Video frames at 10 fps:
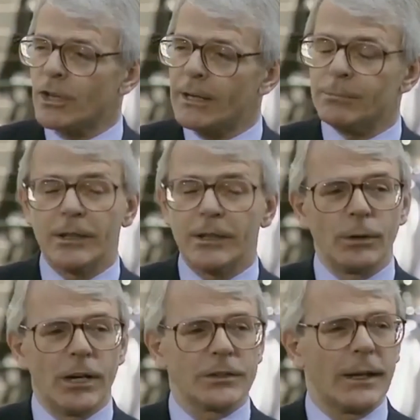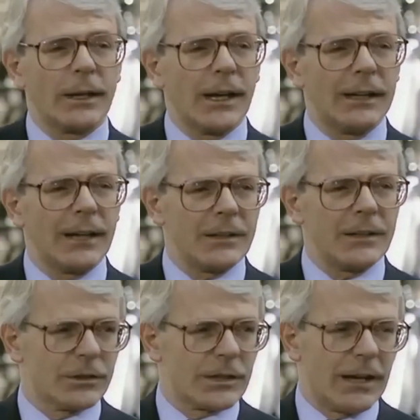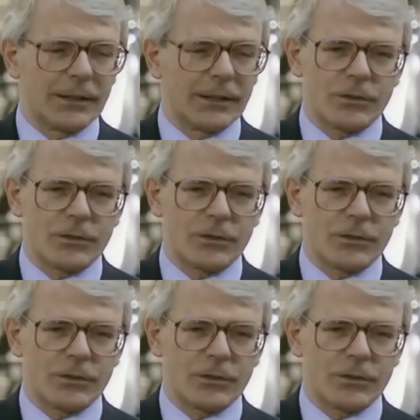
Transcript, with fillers: We'll look back to political history